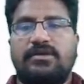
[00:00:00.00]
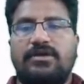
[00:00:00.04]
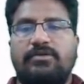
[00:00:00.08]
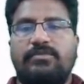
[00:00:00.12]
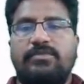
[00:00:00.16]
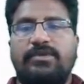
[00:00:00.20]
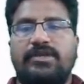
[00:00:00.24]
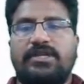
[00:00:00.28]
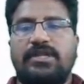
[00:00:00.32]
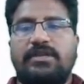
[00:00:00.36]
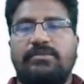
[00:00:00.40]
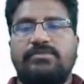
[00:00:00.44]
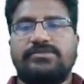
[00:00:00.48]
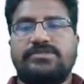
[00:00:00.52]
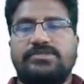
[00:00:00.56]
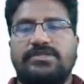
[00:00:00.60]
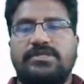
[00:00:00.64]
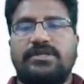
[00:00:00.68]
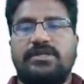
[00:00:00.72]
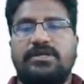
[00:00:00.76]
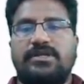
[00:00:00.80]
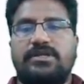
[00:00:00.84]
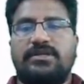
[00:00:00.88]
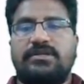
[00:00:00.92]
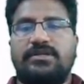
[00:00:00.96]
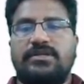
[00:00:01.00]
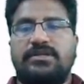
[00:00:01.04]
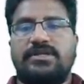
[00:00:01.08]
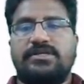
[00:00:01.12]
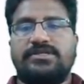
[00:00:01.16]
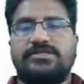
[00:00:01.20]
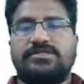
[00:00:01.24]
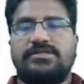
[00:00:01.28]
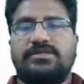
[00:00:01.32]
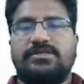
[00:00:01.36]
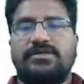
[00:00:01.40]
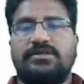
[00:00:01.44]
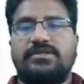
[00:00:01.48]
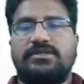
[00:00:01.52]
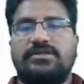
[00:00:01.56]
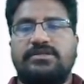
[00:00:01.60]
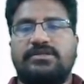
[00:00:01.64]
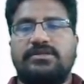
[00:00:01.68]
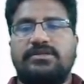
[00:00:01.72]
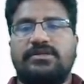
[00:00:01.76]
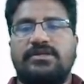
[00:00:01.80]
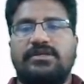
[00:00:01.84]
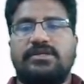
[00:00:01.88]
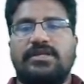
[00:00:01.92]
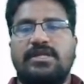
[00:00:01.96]
how many times here? Iterates
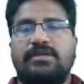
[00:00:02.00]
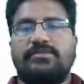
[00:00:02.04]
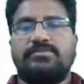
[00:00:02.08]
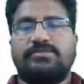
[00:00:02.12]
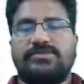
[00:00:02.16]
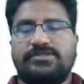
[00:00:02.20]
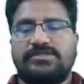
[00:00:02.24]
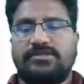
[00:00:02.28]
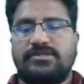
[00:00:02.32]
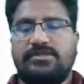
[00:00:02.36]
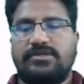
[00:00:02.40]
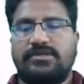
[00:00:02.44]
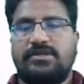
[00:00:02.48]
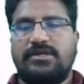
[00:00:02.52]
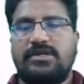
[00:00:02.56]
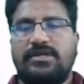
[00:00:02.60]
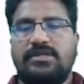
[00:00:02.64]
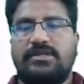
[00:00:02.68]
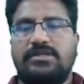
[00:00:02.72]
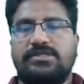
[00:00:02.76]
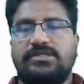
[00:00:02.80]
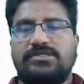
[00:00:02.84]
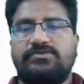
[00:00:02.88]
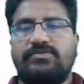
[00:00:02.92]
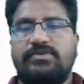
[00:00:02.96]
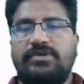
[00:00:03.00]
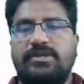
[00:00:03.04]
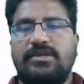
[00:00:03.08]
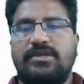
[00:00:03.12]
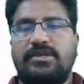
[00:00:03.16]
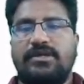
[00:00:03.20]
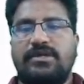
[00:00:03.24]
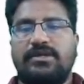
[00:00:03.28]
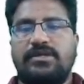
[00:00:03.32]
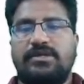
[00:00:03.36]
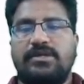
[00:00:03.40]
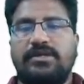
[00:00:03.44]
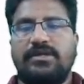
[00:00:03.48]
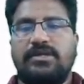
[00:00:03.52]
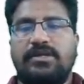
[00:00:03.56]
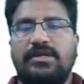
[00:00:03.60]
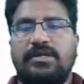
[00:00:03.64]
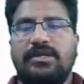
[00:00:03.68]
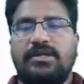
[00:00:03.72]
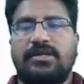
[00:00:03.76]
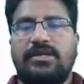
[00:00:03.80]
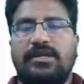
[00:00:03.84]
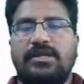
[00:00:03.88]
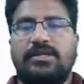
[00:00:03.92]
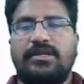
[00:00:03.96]
3 times. And this one,
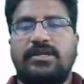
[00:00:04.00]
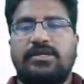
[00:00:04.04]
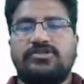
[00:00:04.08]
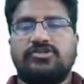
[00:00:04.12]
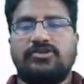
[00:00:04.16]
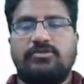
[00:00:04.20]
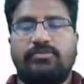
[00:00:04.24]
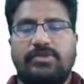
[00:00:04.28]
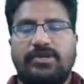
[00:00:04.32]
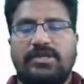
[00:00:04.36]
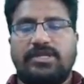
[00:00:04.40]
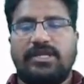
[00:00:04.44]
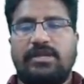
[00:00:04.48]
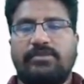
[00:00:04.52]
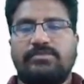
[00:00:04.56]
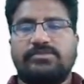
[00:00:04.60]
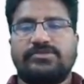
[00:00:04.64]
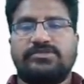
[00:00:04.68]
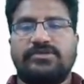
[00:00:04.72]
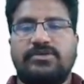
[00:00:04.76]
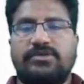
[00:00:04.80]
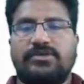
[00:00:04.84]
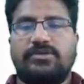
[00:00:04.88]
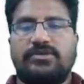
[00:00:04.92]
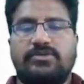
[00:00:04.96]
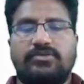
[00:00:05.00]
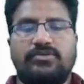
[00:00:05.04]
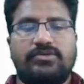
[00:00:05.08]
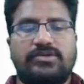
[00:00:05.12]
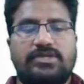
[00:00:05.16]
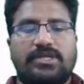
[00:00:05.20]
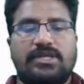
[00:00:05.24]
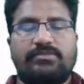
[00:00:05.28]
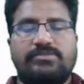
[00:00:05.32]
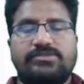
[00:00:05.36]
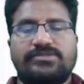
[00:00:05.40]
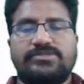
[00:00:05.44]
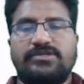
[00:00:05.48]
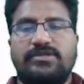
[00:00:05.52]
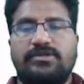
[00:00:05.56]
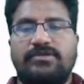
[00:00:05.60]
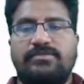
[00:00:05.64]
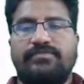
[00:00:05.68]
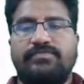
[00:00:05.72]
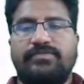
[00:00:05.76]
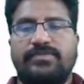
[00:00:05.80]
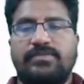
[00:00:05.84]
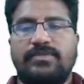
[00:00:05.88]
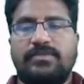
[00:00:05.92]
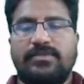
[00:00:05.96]
k iterates how many times? 2 times.
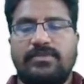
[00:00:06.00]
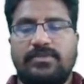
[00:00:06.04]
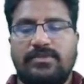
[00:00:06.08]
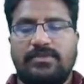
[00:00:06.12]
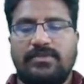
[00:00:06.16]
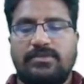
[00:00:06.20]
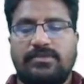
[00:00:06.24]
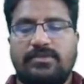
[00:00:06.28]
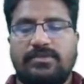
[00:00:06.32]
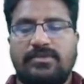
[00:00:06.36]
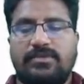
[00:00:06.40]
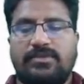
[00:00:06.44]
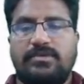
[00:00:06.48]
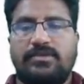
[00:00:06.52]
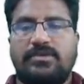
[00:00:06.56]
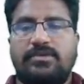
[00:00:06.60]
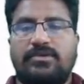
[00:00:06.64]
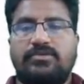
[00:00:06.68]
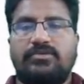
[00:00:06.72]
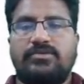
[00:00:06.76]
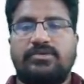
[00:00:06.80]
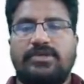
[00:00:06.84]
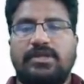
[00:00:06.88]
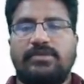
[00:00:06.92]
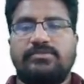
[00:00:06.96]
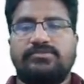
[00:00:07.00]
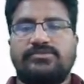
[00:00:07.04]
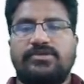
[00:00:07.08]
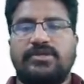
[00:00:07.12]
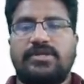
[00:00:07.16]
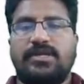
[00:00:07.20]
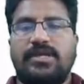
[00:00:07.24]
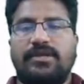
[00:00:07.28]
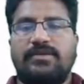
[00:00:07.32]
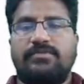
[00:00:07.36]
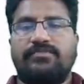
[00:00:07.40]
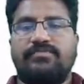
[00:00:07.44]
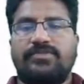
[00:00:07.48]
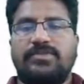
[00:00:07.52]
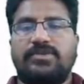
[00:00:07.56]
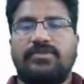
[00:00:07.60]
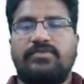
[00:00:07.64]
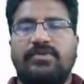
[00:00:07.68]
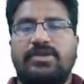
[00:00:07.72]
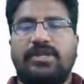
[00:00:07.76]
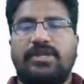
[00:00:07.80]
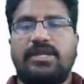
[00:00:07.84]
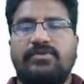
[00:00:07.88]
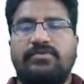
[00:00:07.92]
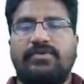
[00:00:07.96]
2 times, okay.
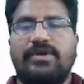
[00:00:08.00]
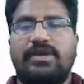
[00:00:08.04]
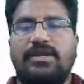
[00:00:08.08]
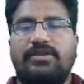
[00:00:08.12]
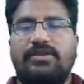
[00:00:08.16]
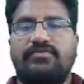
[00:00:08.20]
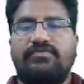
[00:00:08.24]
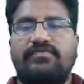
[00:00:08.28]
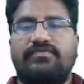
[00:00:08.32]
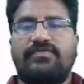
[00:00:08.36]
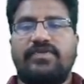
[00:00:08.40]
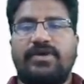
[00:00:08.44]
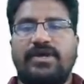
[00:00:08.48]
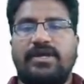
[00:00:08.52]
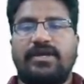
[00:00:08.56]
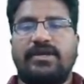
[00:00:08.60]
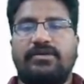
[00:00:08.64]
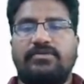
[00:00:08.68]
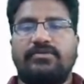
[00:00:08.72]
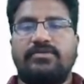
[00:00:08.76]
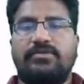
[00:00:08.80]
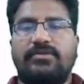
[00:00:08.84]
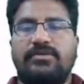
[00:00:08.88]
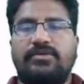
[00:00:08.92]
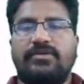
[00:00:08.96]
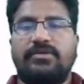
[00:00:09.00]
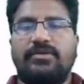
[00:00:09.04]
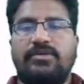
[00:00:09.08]
When I value 5,